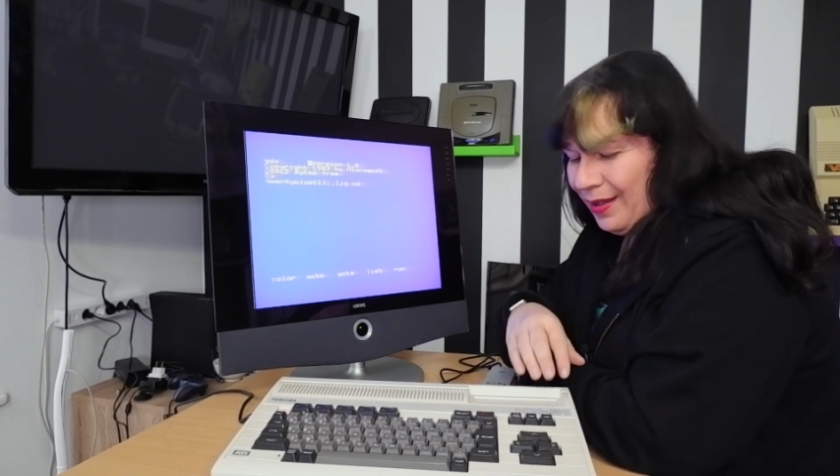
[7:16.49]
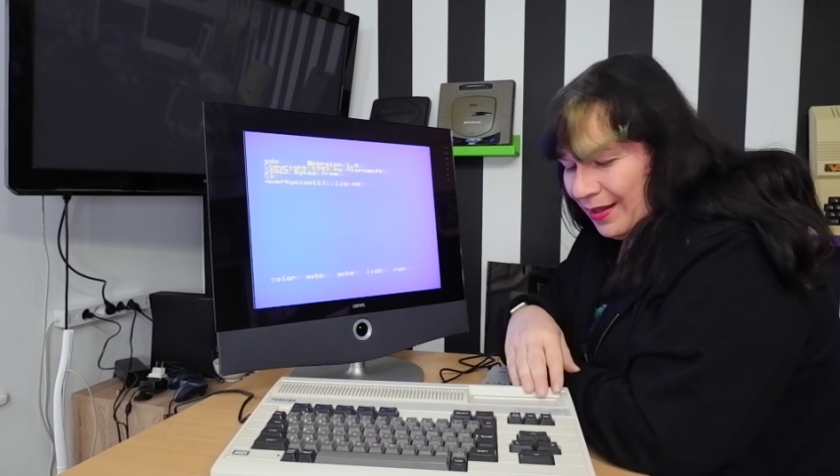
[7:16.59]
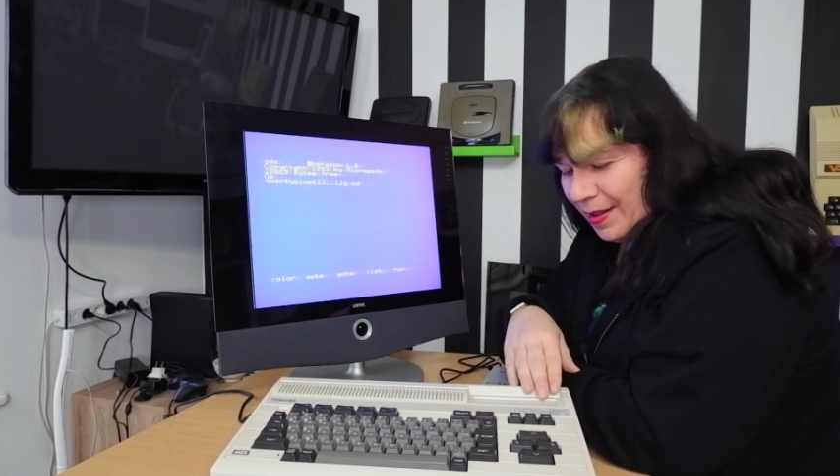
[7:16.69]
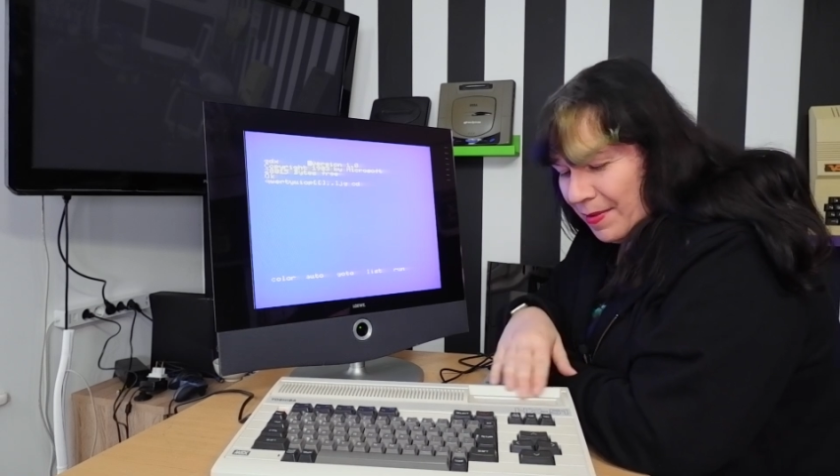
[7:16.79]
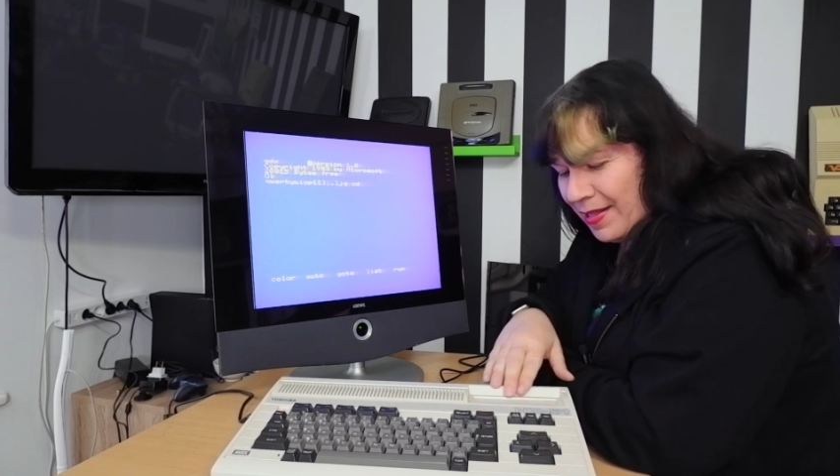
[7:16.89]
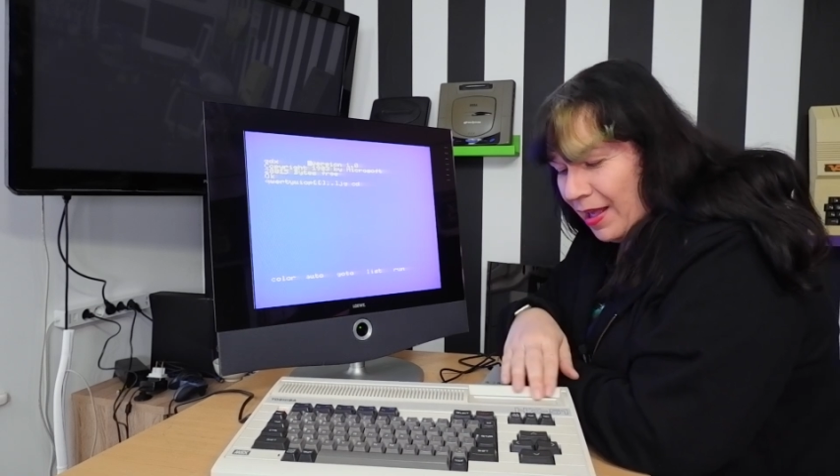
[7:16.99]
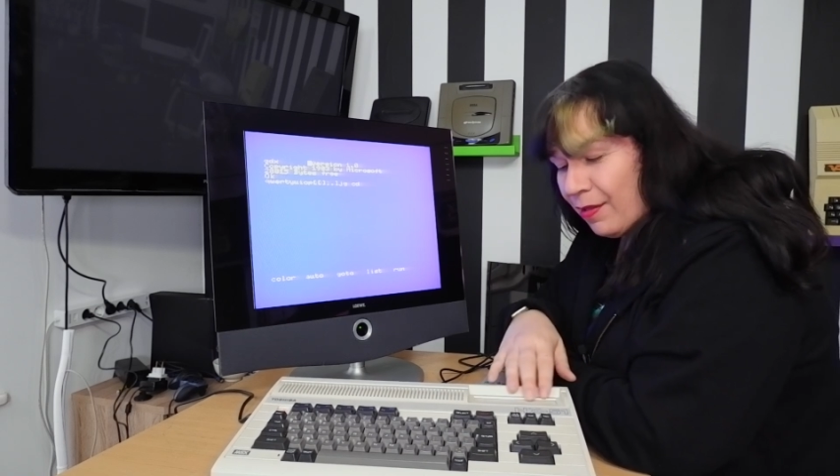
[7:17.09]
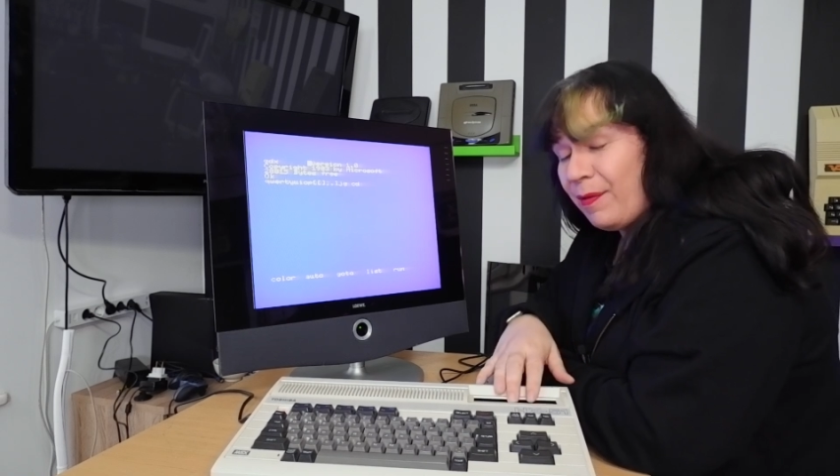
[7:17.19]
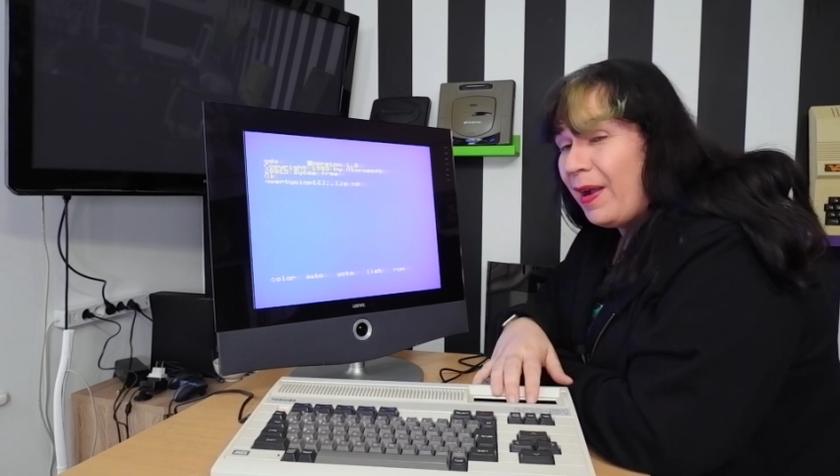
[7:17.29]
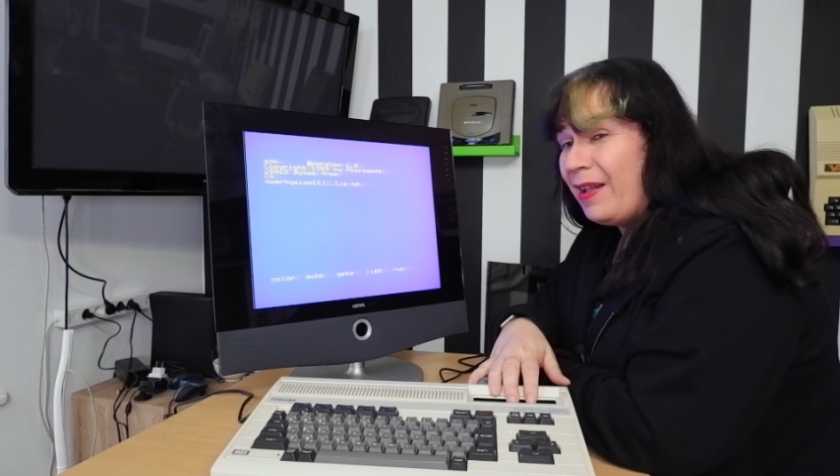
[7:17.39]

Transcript: An MSX for